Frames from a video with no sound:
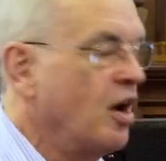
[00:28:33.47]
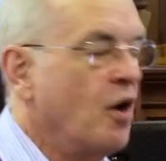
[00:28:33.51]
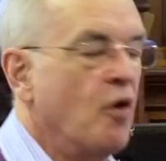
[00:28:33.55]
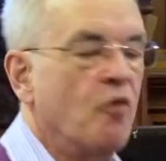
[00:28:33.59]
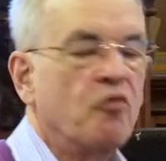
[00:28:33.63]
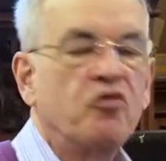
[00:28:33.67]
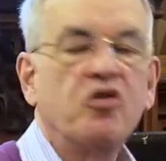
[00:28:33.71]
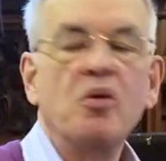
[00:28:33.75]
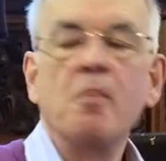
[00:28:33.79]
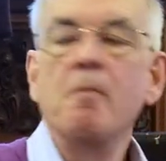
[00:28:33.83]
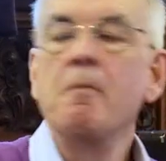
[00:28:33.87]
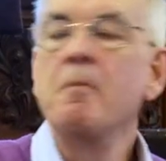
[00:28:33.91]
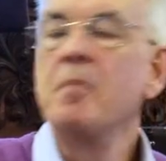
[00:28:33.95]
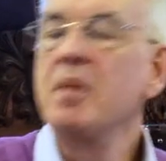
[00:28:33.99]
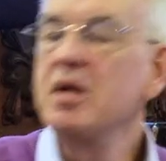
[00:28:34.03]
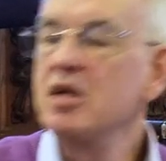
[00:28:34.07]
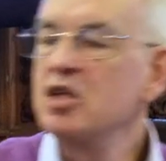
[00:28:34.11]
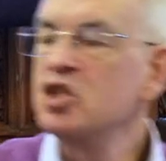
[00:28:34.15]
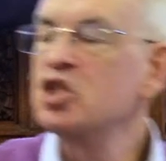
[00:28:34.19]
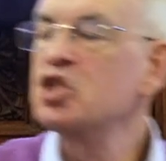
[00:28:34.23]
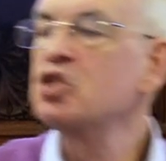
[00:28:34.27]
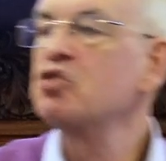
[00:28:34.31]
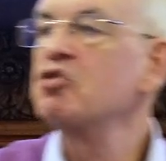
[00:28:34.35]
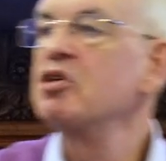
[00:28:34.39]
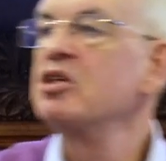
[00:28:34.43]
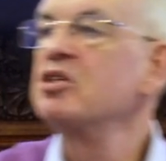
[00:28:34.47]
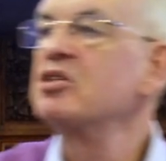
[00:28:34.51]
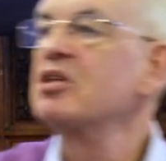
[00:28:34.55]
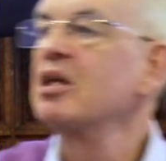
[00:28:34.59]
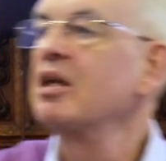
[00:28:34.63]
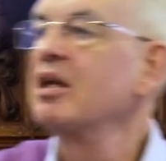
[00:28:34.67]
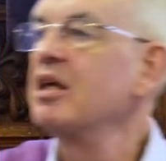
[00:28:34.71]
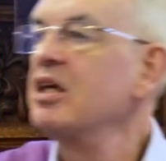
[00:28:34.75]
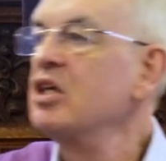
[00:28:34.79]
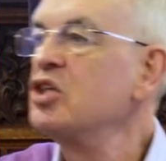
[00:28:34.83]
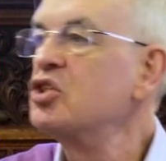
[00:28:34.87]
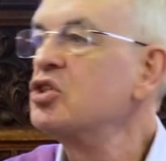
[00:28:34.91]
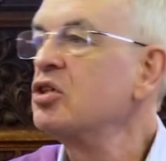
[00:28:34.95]
from ministering to
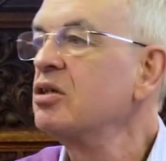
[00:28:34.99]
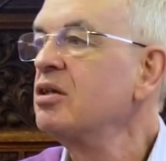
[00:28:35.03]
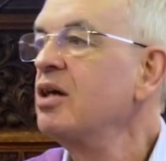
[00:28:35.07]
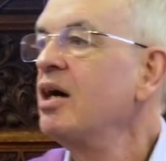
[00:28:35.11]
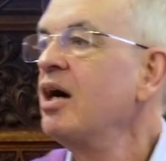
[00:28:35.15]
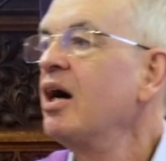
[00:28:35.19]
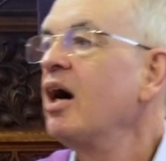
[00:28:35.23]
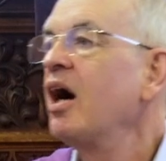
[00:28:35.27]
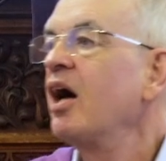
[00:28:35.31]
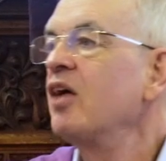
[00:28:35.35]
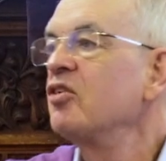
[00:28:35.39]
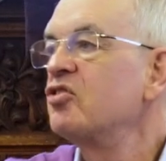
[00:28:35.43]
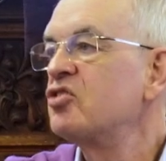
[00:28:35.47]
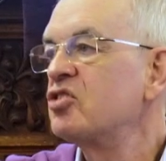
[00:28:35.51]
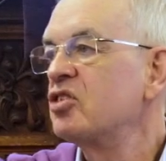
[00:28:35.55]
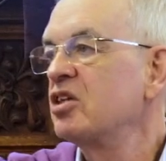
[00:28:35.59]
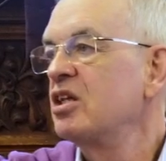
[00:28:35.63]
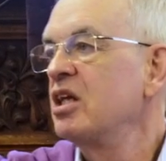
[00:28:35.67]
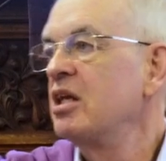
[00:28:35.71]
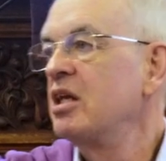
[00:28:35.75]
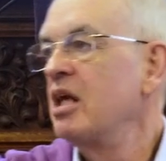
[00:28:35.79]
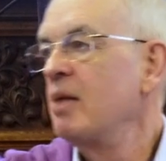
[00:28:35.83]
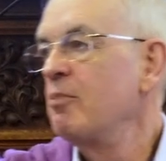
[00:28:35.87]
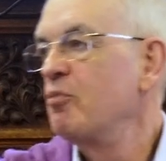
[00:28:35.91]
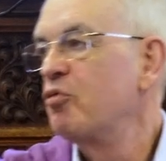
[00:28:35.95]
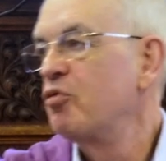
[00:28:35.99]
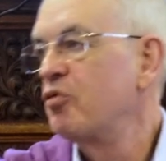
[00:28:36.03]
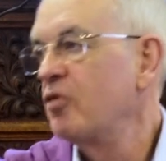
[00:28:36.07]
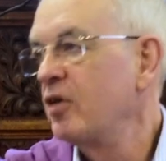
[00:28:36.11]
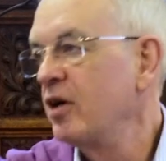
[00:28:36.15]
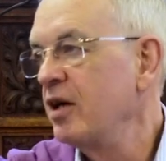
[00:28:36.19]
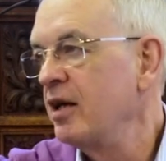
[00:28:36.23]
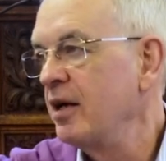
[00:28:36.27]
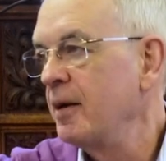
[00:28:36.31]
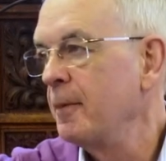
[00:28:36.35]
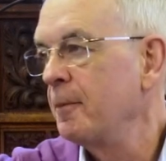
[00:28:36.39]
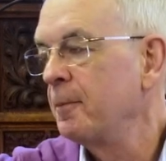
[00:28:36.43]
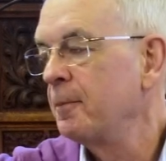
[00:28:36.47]
Legion and setting him
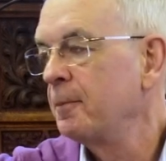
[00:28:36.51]
free.